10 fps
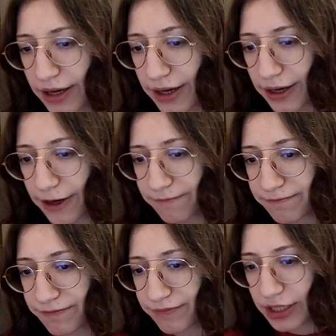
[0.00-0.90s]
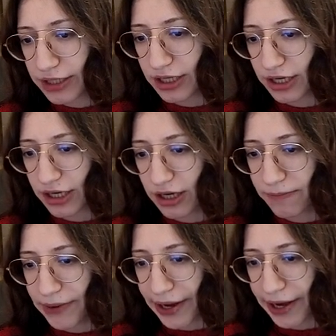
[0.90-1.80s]
And then he
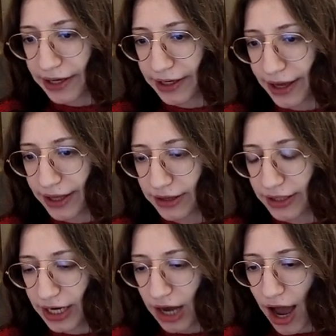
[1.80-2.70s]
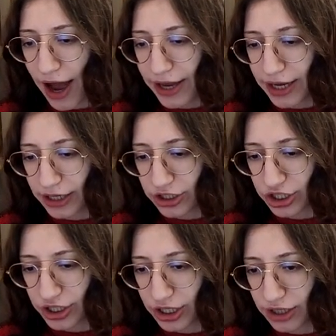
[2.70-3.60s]
got back, and then I
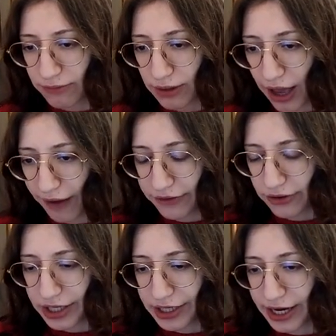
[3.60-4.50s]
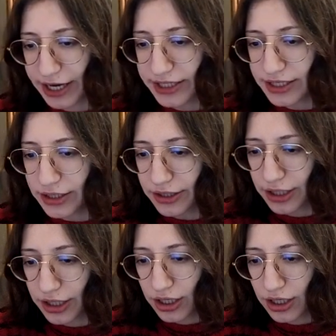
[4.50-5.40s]
actually, after I
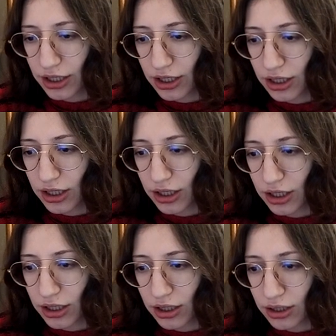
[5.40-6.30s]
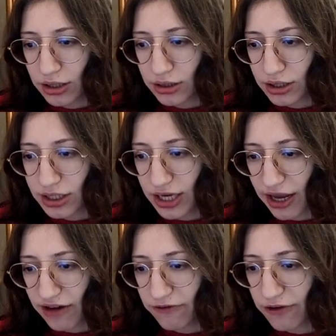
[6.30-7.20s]
castled,
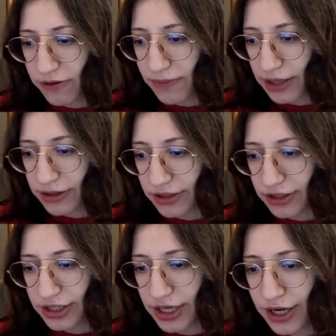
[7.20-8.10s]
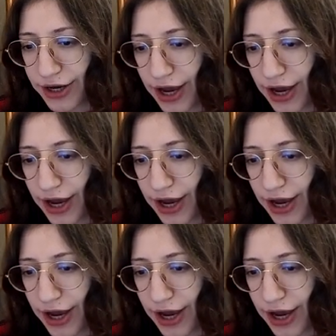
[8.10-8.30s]
see, I have 4 blunders.